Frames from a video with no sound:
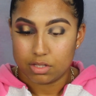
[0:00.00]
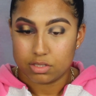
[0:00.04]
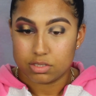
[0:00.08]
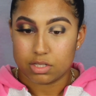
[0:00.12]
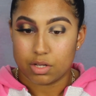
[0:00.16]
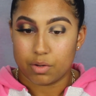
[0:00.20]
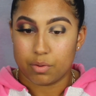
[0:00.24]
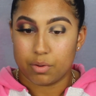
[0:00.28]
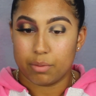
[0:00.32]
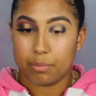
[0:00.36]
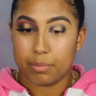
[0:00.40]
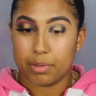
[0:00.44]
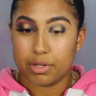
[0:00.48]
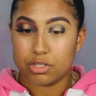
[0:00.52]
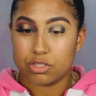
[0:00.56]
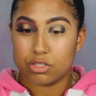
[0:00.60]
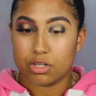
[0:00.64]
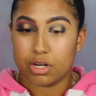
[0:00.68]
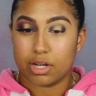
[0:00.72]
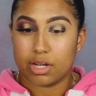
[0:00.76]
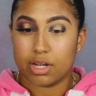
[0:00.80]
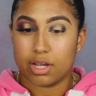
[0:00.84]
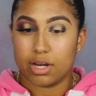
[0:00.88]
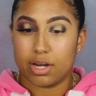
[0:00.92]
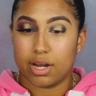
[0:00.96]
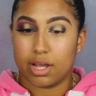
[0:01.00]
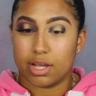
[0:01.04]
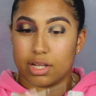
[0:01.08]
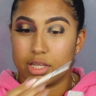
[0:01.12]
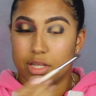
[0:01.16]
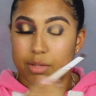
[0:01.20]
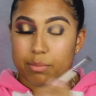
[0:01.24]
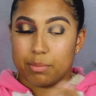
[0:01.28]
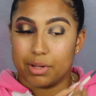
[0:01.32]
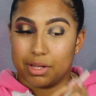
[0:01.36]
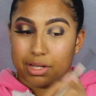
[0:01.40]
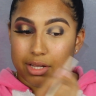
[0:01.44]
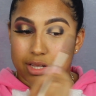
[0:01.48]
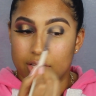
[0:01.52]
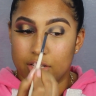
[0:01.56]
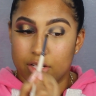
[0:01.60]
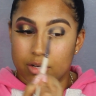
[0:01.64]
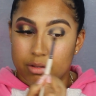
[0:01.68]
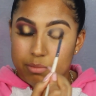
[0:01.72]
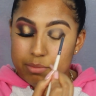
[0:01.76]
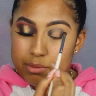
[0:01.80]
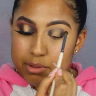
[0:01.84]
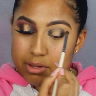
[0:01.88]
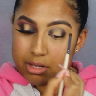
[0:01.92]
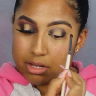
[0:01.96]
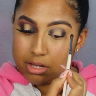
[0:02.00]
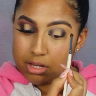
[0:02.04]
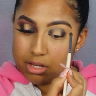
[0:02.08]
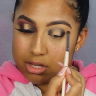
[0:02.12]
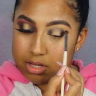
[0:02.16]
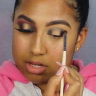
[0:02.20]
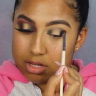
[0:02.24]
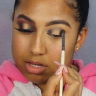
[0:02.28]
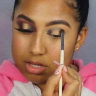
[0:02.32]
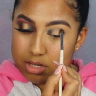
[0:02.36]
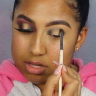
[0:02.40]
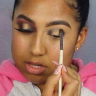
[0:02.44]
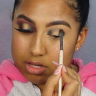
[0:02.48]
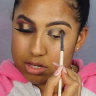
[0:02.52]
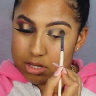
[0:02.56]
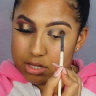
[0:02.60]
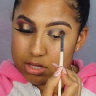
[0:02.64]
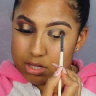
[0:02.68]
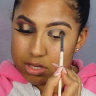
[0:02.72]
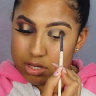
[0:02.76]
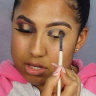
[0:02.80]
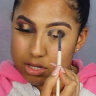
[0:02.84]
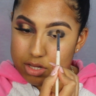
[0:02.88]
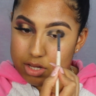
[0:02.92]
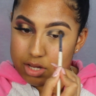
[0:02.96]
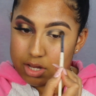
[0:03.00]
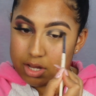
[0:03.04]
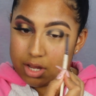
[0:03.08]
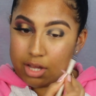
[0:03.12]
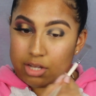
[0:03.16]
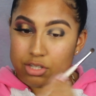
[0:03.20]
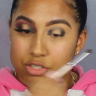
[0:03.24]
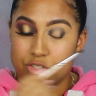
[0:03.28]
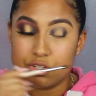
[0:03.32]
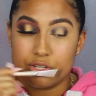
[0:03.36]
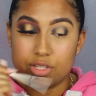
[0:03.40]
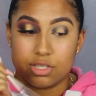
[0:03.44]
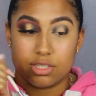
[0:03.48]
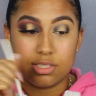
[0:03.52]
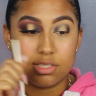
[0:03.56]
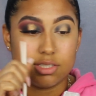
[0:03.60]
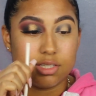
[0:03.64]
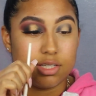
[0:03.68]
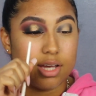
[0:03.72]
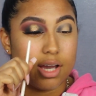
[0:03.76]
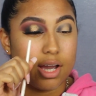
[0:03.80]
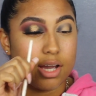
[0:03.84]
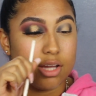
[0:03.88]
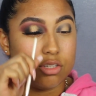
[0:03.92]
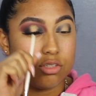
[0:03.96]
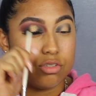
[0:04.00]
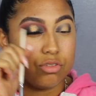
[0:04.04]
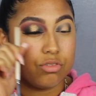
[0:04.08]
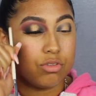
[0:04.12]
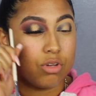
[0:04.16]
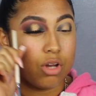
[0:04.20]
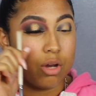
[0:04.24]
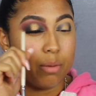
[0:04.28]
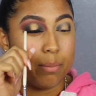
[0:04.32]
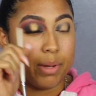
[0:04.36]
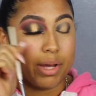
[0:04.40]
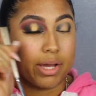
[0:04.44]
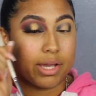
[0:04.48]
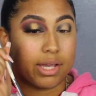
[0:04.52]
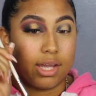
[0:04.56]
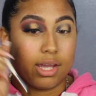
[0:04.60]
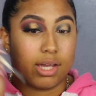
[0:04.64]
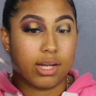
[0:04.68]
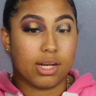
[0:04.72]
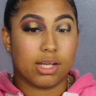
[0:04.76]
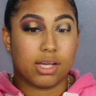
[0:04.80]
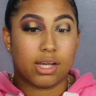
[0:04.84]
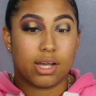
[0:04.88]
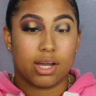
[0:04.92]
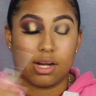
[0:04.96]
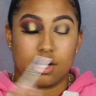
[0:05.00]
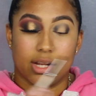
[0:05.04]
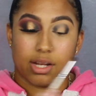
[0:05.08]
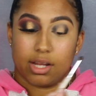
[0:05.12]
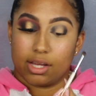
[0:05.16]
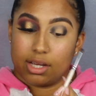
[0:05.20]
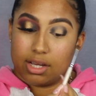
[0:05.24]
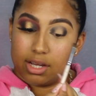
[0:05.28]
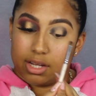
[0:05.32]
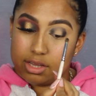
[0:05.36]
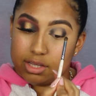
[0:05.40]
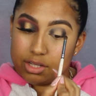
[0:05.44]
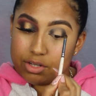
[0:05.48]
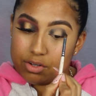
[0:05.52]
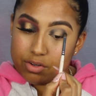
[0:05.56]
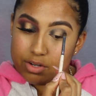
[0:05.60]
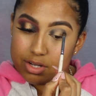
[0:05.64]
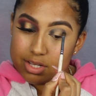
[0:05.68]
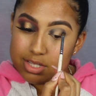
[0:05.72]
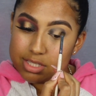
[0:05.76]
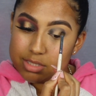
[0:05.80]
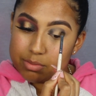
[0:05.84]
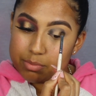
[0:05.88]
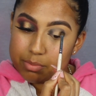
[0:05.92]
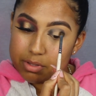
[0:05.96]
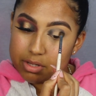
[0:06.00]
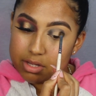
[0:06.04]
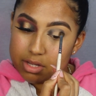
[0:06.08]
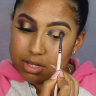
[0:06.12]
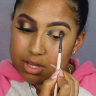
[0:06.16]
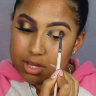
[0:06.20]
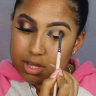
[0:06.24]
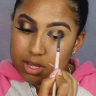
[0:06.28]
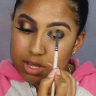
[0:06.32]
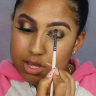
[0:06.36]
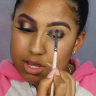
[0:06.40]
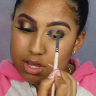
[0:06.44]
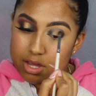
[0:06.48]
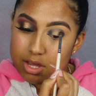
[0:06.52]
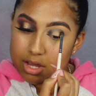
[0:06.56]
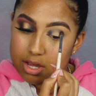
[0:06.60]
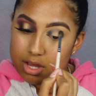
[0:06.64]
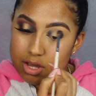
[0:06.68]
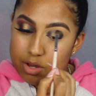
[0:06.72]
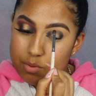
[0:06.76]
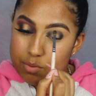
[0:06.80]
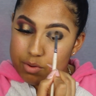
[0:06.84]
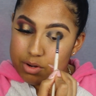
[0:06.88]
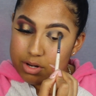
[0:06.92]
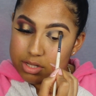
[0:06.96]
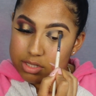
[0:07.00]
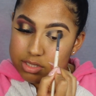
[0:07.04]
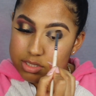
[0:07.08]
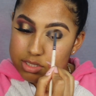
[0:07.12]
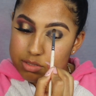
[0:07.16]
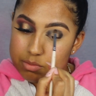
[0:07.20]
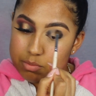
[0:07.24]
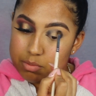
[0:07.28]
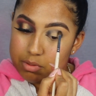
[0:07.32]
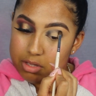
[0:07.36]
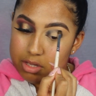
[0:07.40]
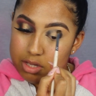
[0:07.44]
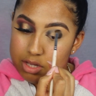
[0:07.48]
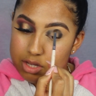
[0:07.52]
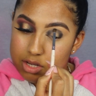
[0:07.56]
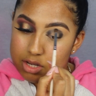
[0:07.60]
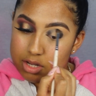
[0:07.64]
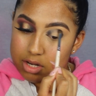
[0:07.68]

So I want to make sure I connect them a little bit. As you can see, I do go back in and kind of like cut the crease, but I want it to be